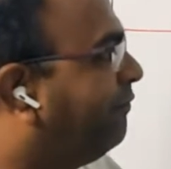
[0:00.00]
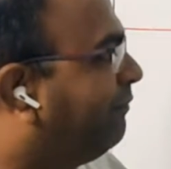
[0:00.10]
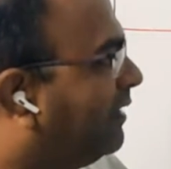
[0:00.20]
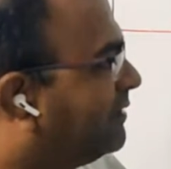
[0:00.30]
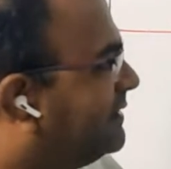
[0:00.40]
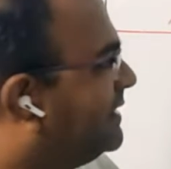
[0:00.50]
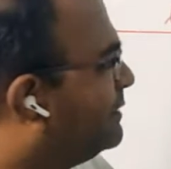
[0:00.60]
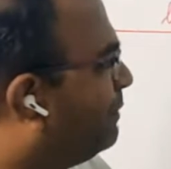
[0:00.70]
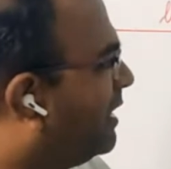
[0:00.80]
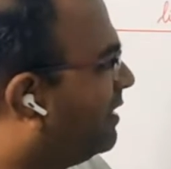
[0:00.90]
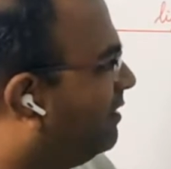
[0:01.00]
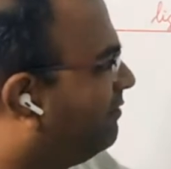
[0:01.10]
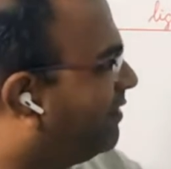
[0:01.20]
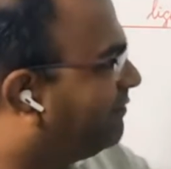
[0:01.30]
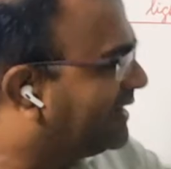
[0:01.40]
Because this particular
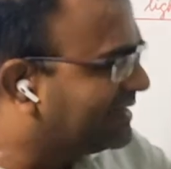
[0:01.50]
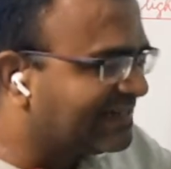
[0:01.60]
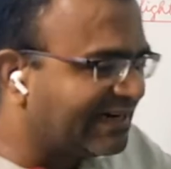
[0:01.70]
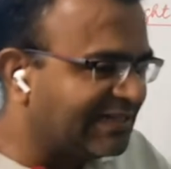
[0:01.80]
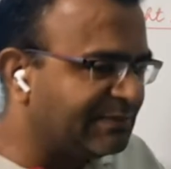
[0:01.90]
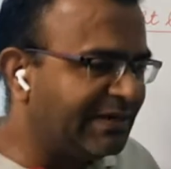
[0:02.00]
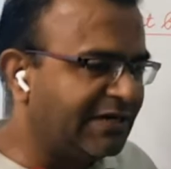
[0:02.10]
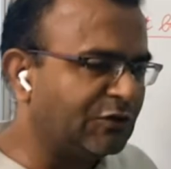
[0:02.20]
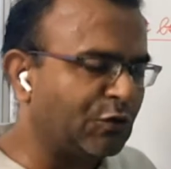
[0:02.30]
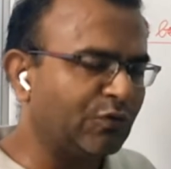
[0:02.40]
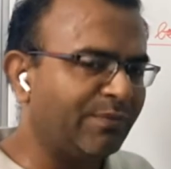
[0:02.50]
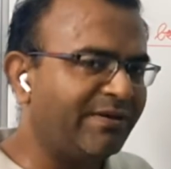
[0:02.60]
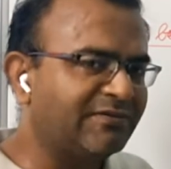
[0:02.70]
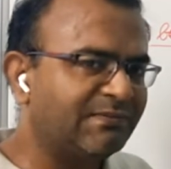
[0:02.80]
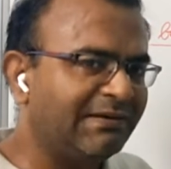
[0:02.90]
wave that is transmitted through the
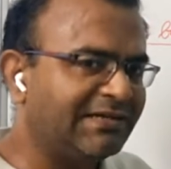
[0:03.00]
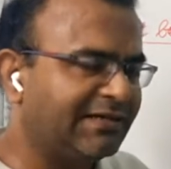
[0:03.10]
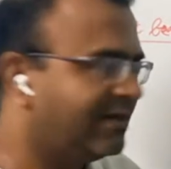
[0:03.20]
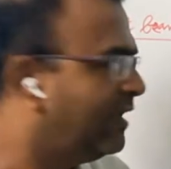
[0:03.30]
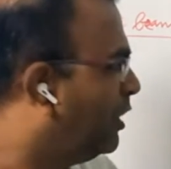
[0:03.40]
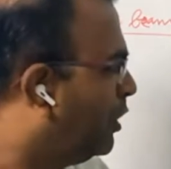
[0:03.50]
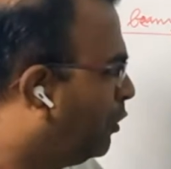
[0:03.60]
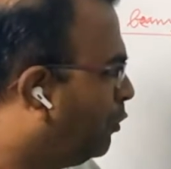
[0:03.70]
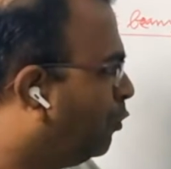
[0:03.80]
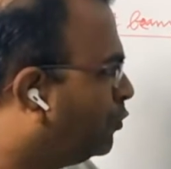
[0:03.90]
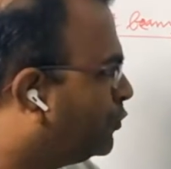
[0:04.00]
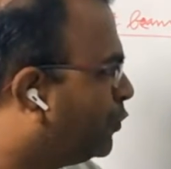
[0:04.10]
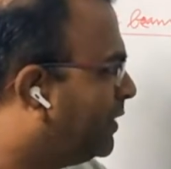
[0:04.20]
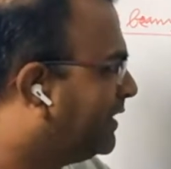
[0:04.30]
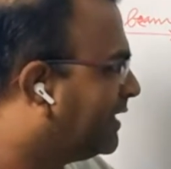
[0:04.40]
beam splitter goes
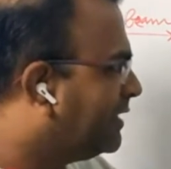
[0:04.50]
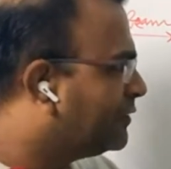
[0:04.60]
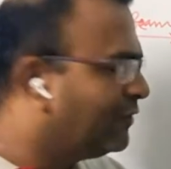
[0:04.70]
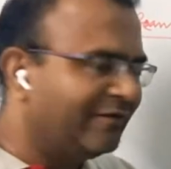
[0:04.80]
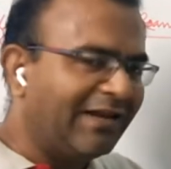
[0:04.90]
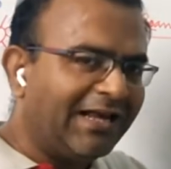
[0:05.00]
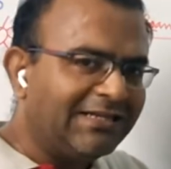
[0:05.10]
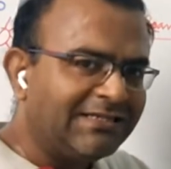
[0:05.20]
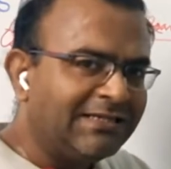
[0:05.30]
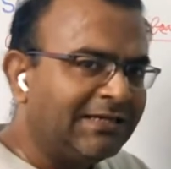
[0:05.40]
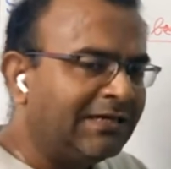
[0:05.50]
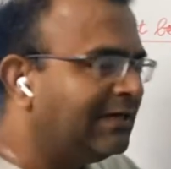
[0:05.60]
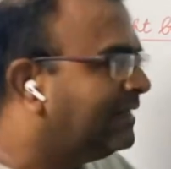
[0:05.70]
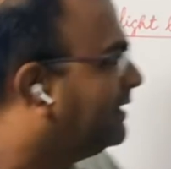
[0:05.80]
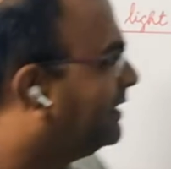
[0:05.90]
through a thickness of glass,
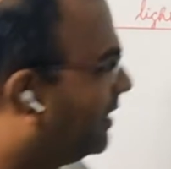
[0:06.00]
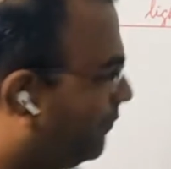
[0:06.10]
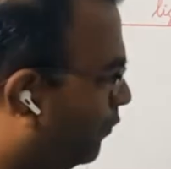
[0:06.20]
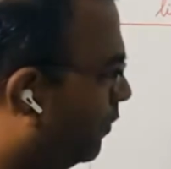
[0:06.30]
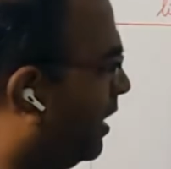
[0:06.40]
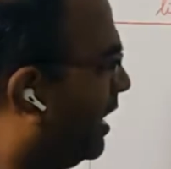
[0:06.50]
therefore